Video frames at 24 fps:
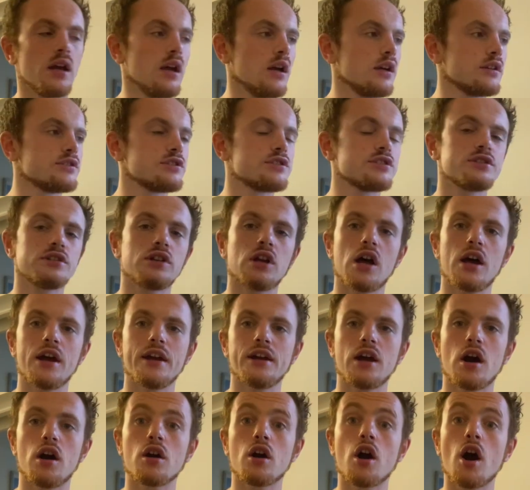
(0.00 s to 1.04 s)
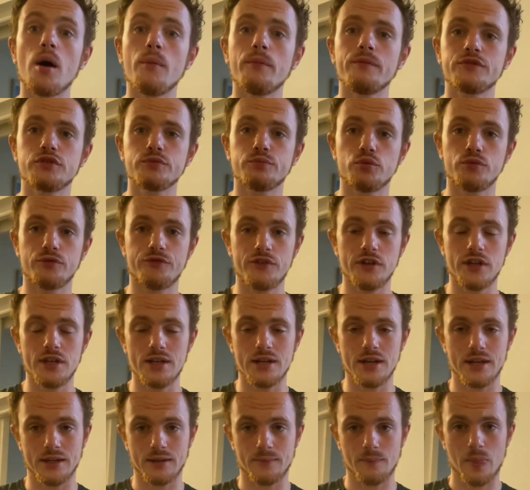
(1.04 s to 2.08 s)
slight uncomfortable
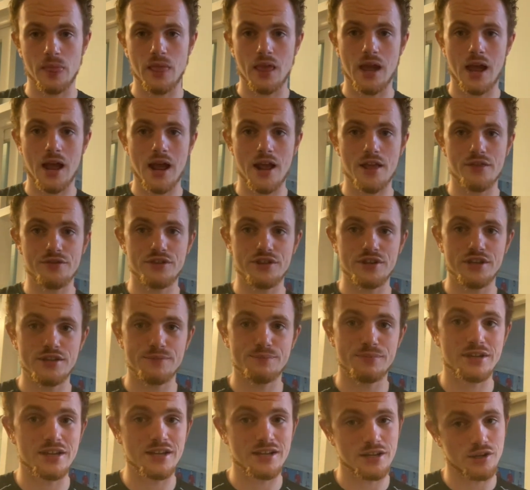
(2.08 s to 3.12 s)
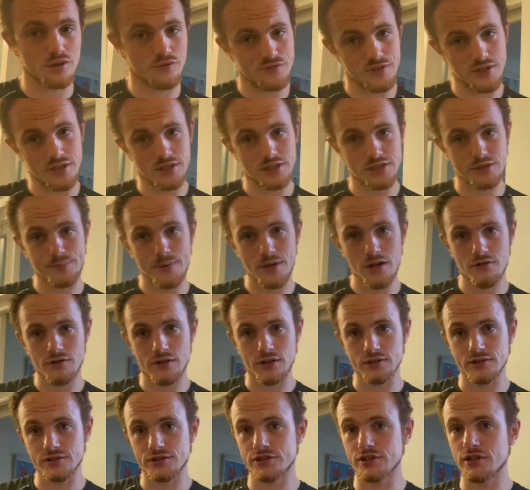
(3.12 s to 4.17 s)
feeling at the beginning of the
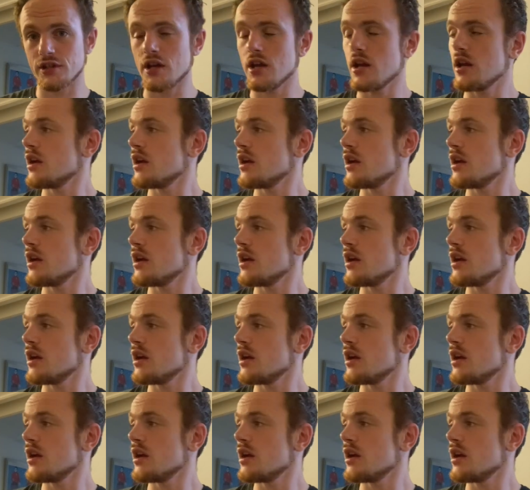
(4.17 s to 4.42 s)
experience?